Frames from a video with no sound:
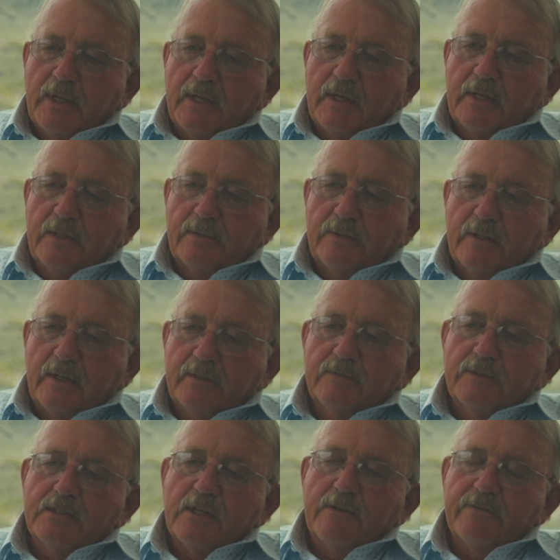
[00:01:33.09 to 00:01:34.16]
And it
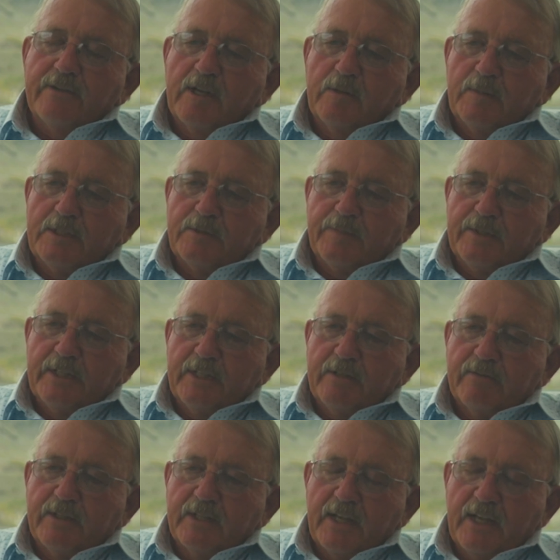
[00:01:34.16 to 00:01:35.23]
was our family's
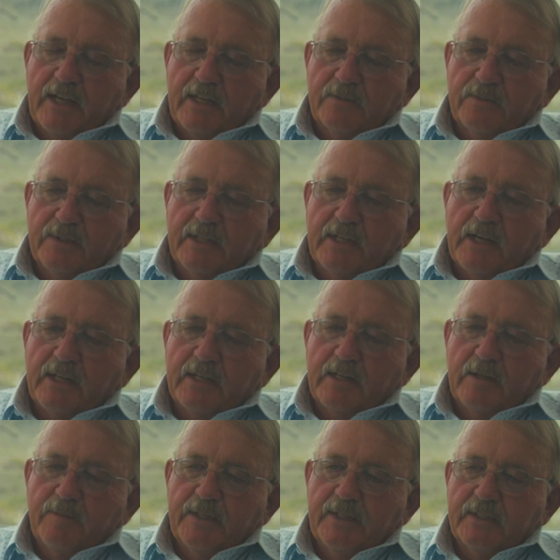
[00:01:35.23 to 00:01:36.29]
belief that had we got
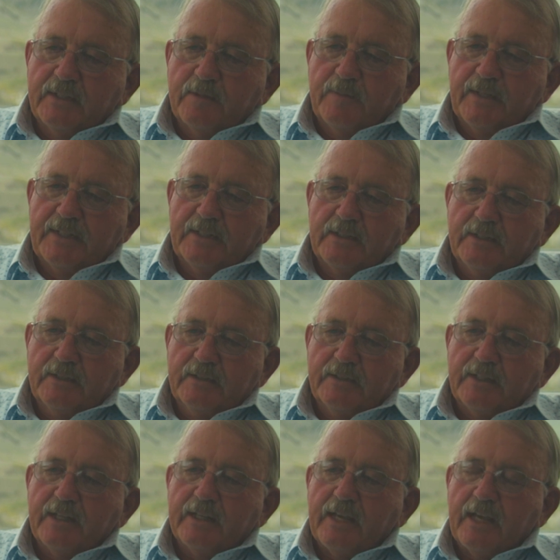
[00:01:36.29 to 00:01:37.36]
him into mental
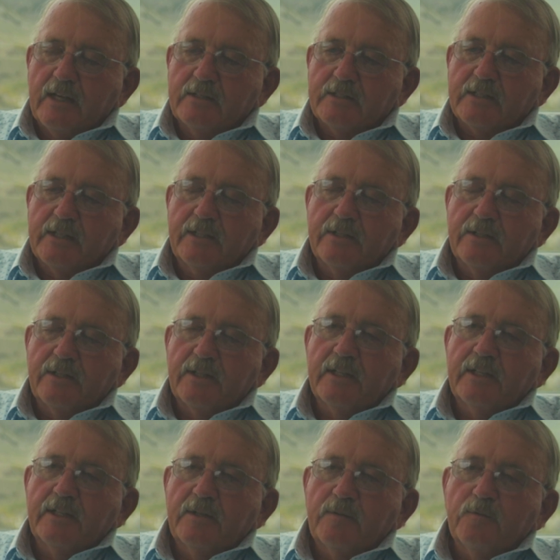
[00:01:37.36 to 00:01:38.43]
counseling
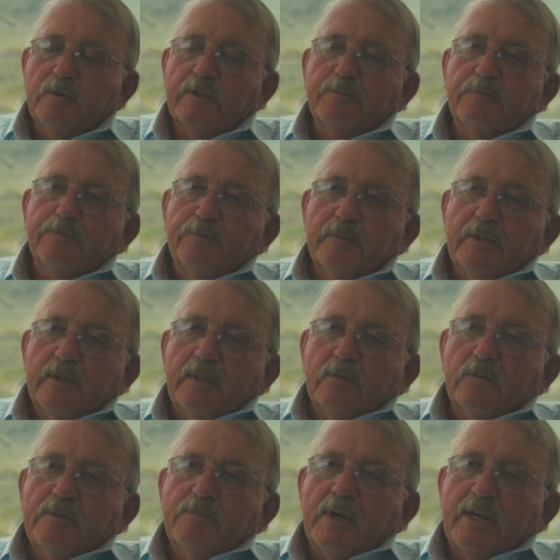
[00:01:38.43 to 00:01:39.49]
earlier,
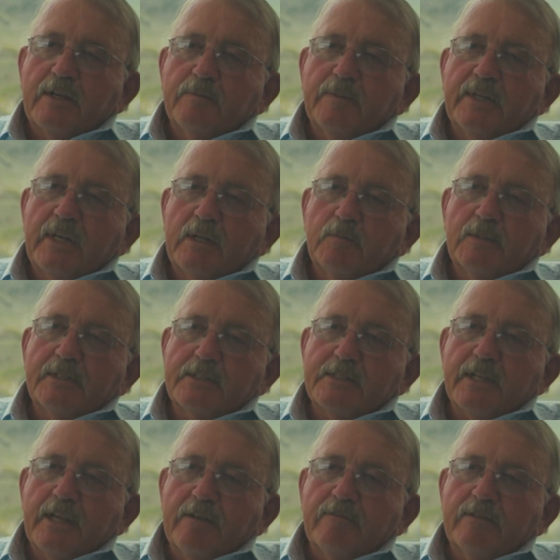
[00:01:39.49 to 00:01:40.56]
we might have been able to
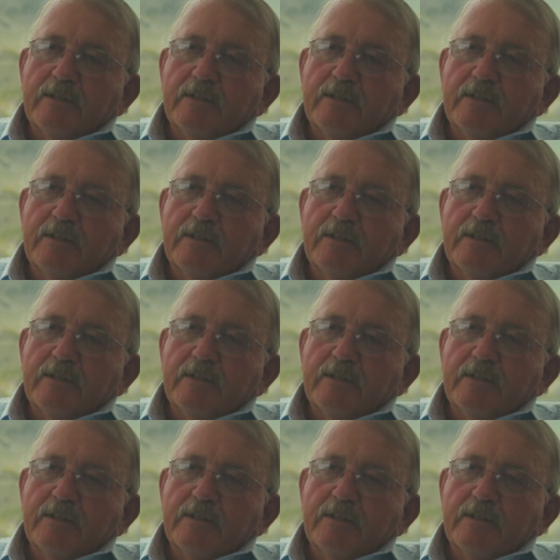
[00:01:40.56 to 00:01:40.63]
save